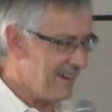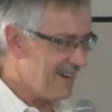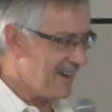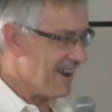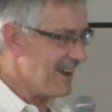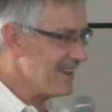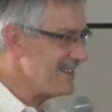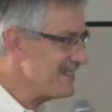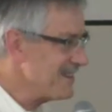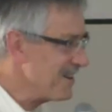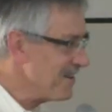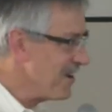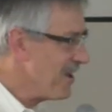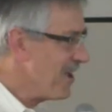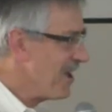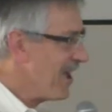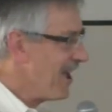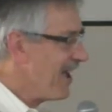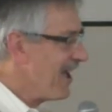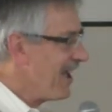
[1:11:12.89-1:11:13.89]
I said,
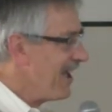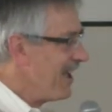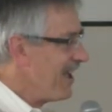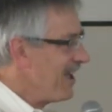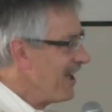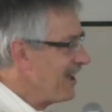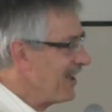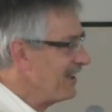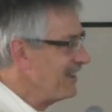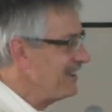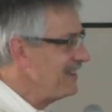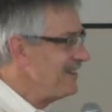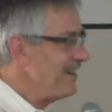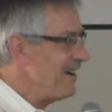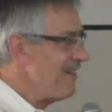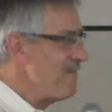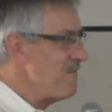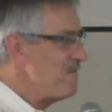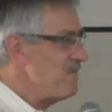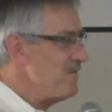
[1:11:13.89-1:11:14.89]

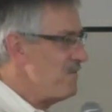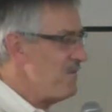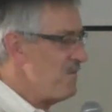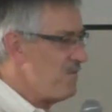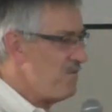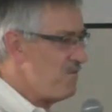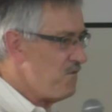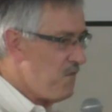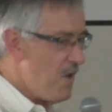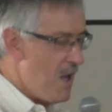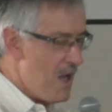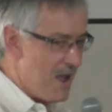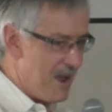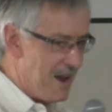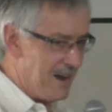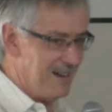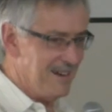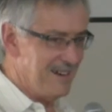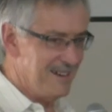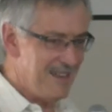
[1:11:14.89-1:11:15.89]

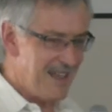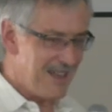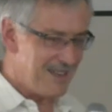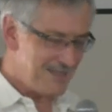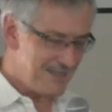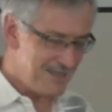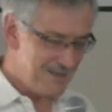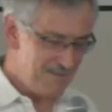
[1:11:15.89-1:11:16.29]
fine, that's